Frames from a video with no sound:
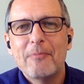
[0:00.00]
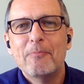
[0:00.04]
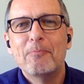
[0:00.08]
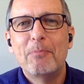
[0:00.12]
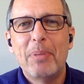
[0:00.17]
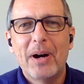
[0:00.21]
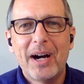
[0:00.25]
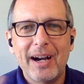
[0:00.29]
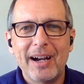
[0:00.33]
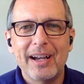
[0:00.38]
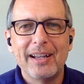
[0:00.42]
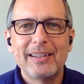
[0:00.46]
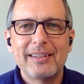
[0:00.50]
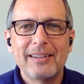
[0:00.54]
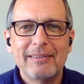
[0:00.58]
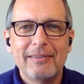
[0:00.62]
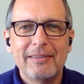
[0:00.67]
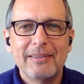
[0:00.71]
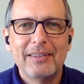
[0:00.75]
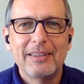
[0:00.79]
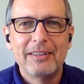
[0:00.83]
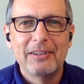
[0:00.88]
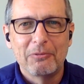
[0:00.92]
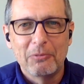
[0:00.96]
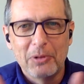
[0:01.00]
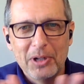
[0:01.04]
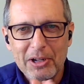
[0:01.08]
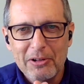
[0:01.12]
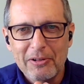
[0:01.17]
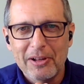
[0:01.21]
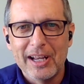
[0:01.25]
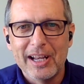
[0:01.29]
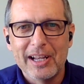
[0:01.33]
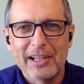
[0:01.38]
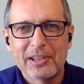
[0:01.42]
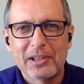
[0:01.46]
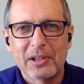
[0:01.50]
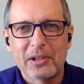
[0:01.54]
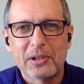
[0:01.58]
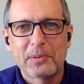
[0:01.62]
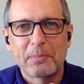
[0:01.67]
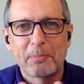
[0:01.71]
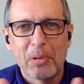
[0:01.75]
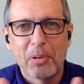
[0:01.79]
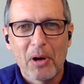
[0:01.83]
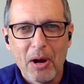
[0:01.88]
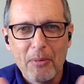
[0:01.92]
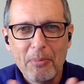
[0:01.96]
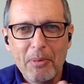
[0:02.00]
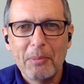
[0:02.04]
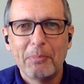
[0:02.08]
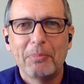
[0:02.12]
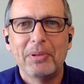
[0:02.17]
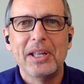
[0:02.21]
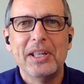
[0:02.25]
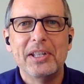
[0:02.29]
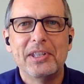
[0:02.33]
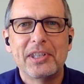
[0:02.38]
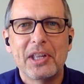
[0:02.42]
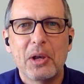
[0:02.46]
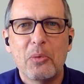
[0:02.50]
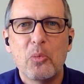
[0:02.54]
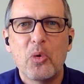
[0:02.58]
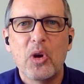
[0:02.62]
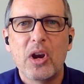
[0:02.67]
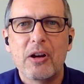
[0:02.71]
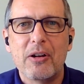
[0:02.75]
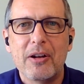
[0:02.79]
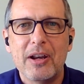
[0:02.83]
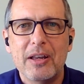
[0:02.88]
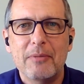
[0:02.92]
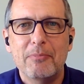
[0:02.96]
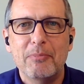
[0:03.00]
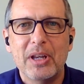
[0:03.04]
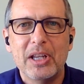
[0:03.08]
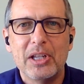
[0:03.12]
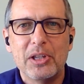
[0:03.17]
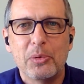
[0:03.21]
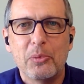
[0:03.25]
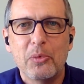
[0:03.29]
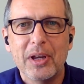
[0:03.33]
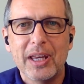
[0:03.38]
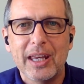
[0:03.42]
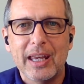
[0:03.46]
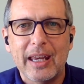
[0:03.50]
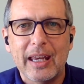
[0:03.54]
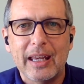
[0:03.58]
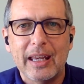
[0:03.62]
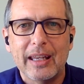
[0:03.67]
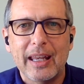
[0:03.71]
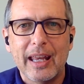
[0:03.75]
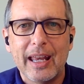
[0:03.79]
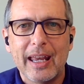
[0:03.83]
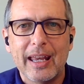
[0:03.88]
But the real answer is probably somewhere in between.